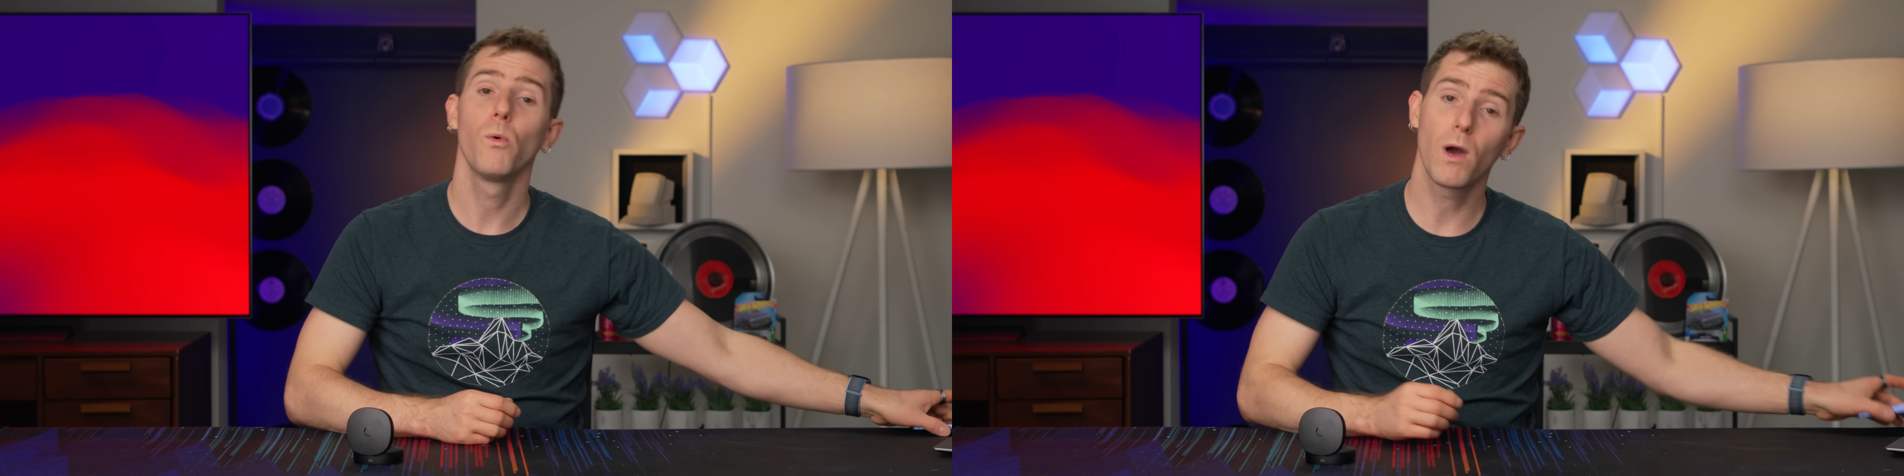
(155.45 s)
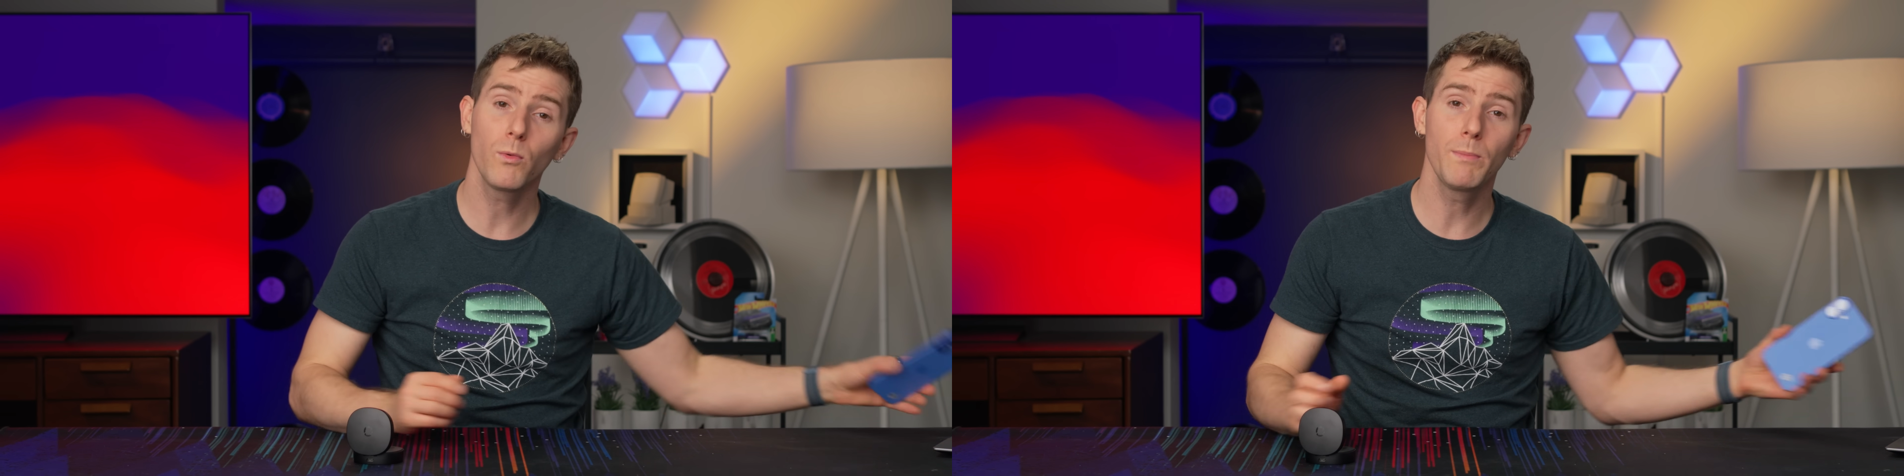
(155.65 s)

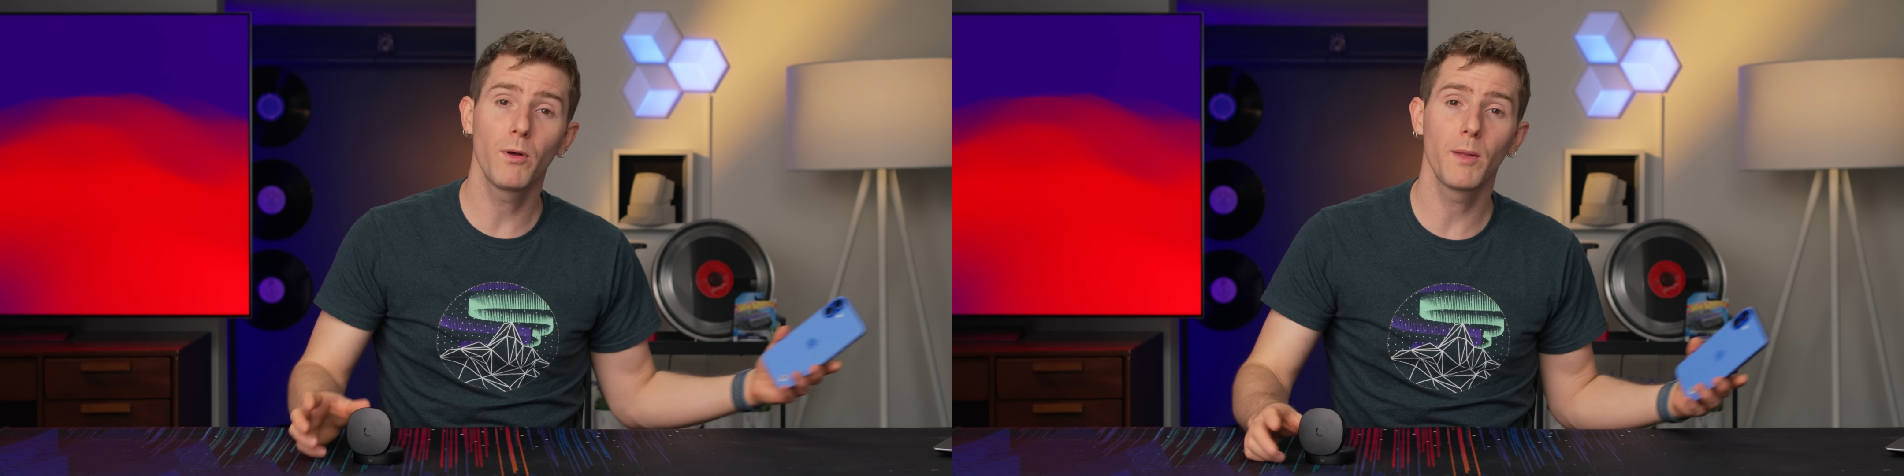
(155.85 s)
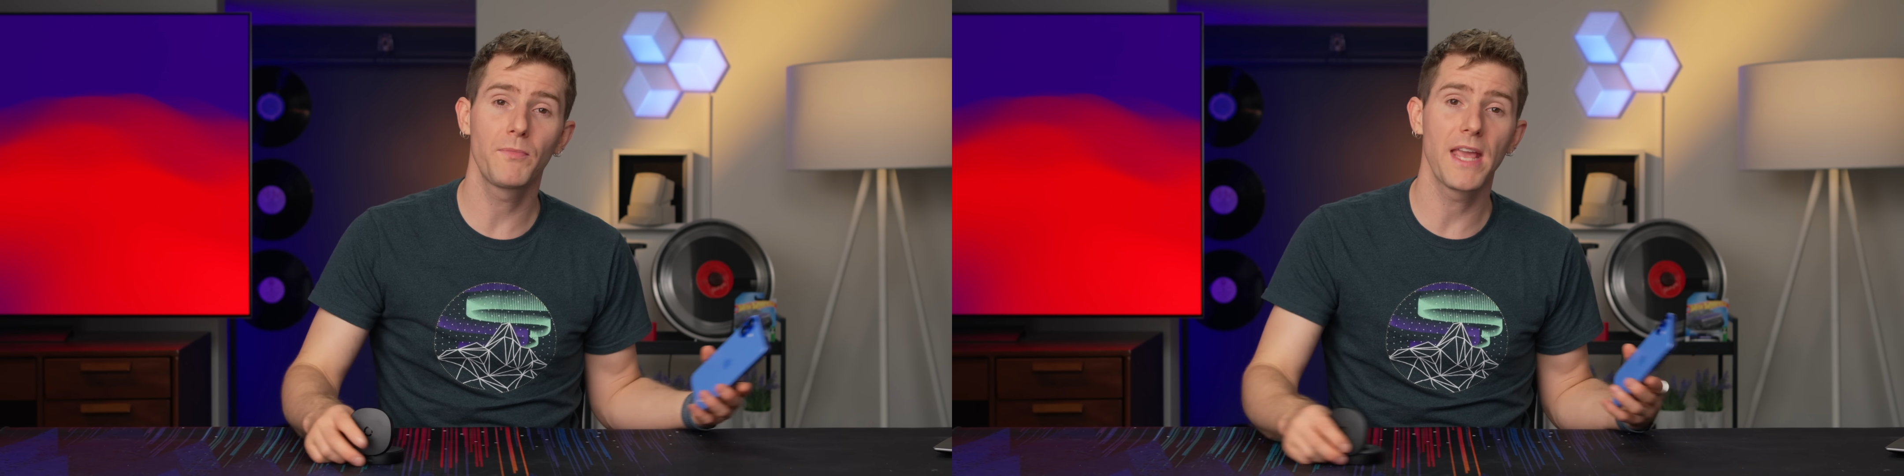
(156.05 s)
Why don't we
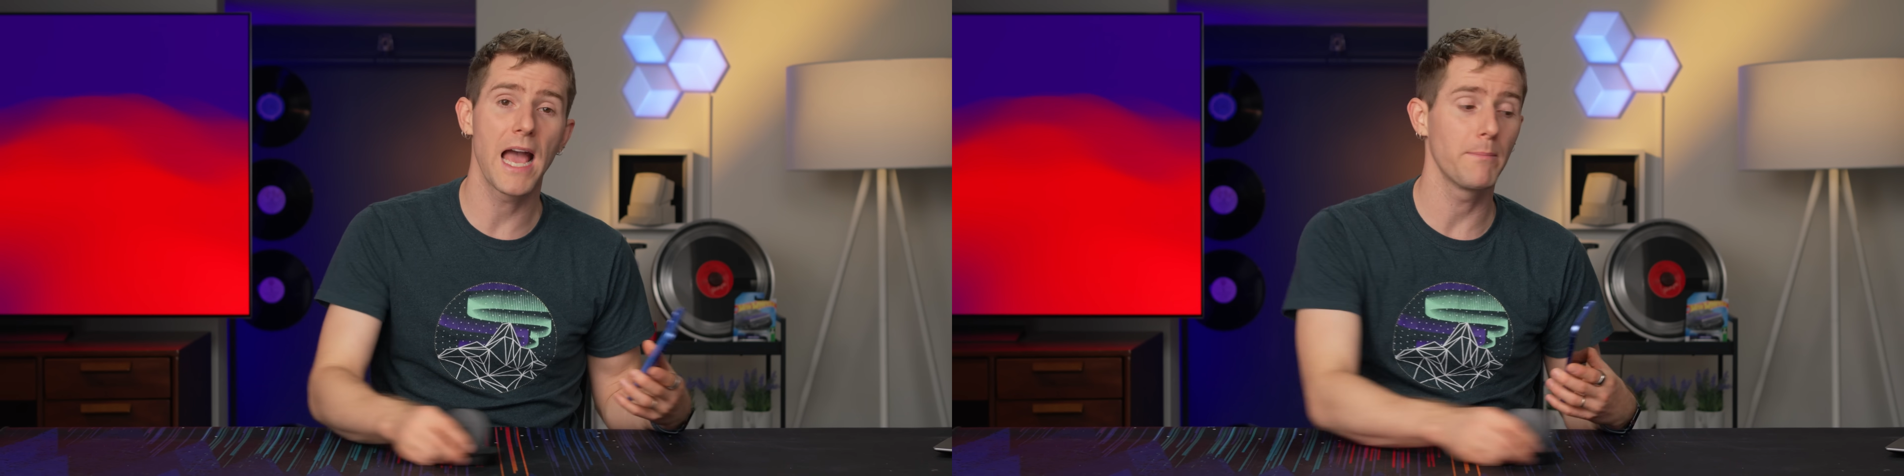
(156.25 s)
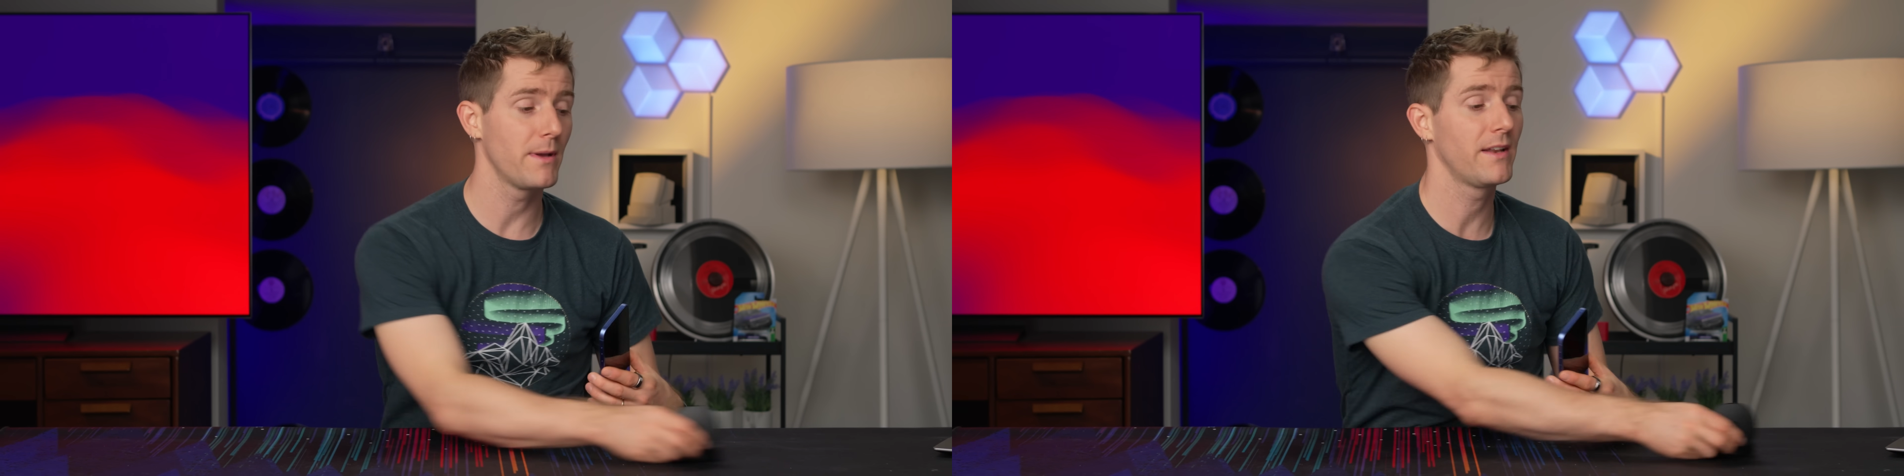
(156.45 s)
pull up the
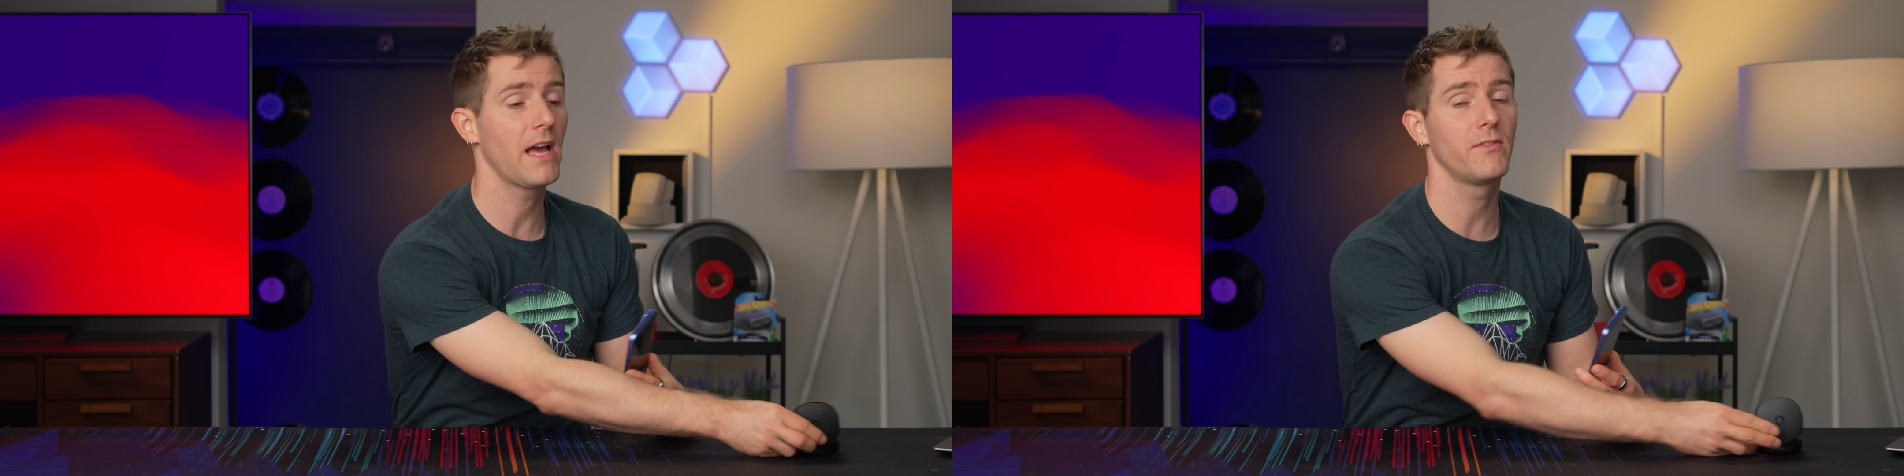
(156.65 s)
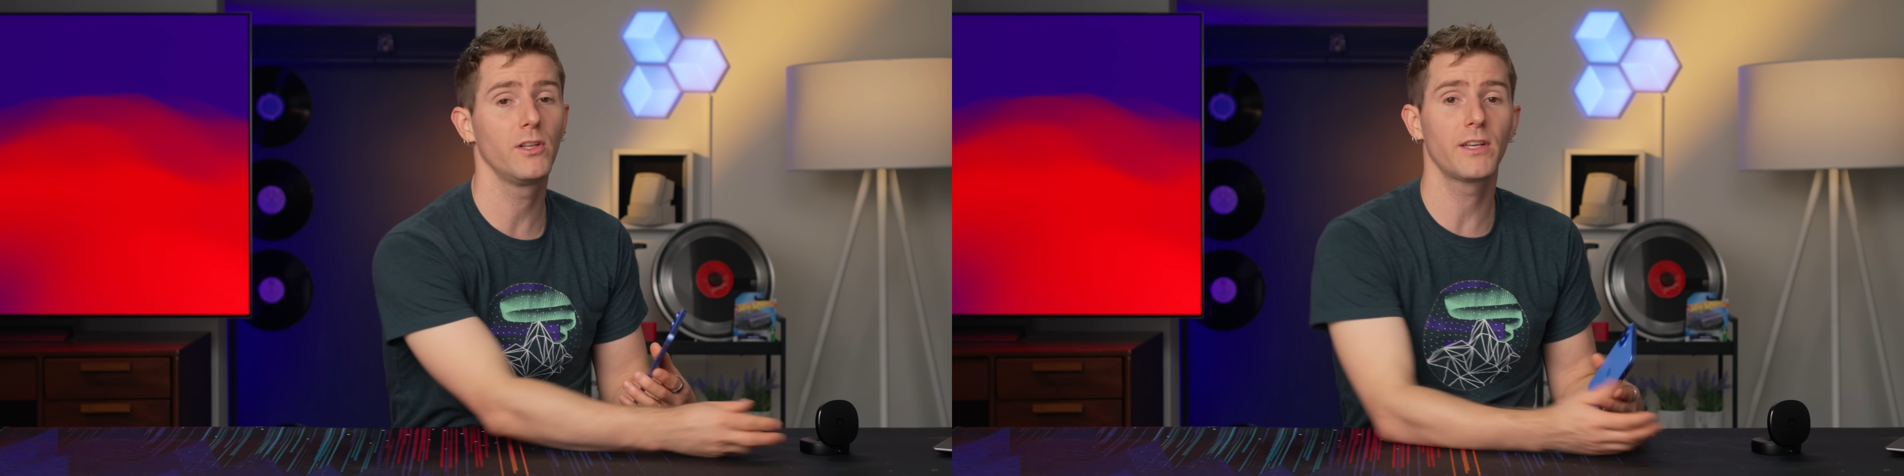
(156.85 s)
app and
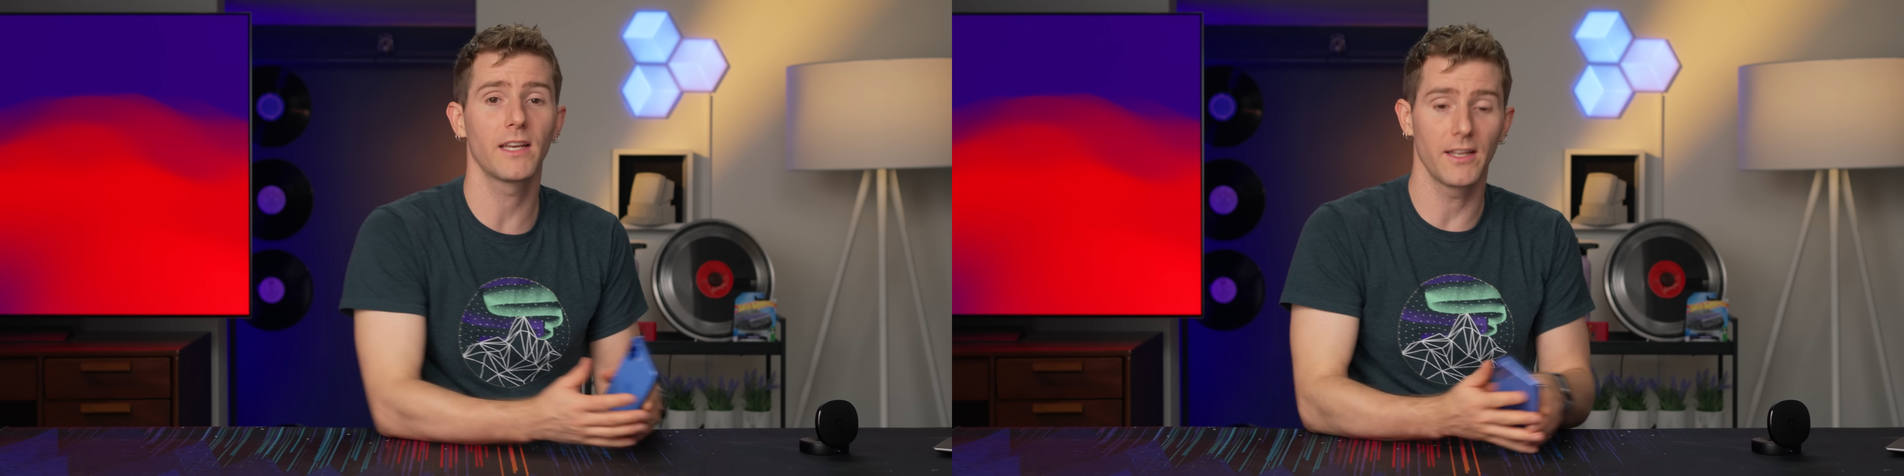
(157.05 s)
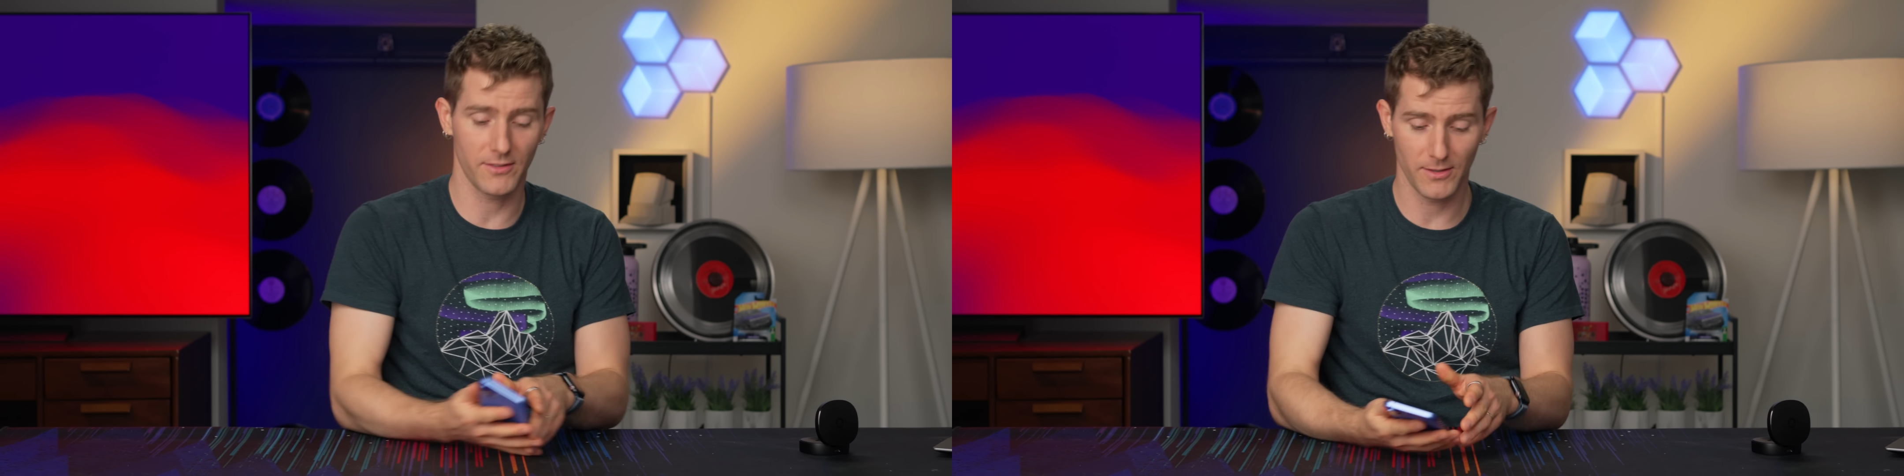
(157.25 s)
have a look
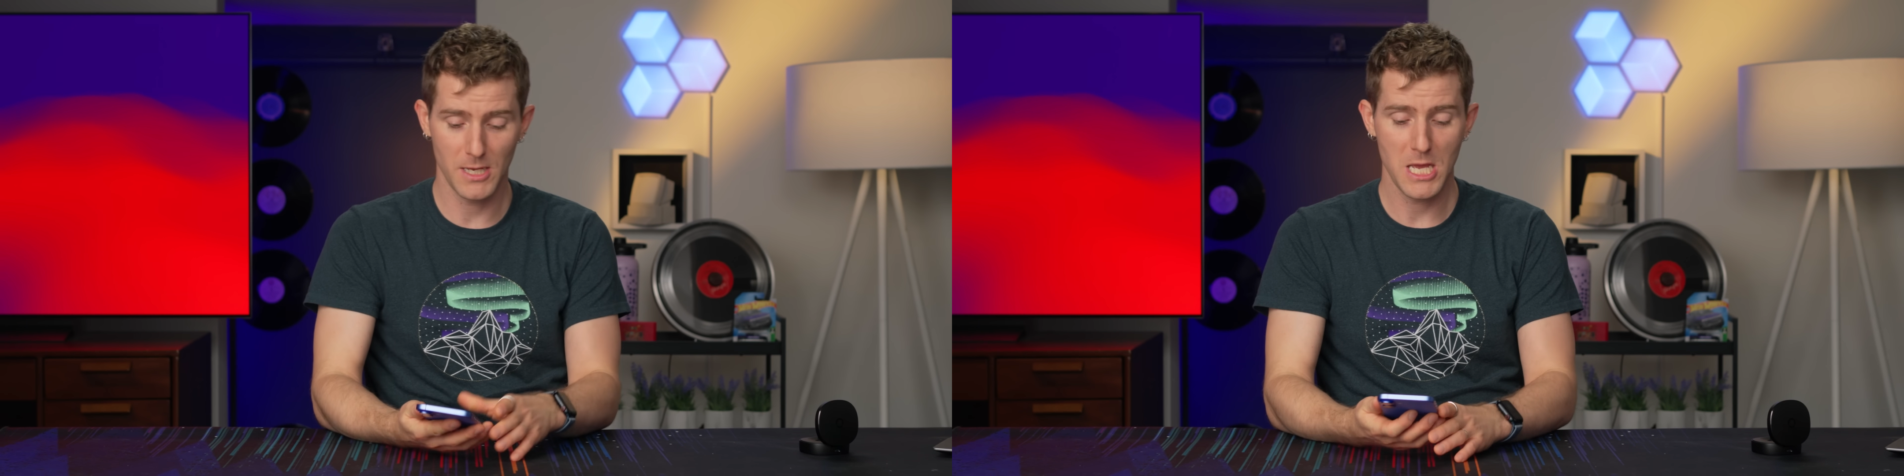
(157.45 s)
at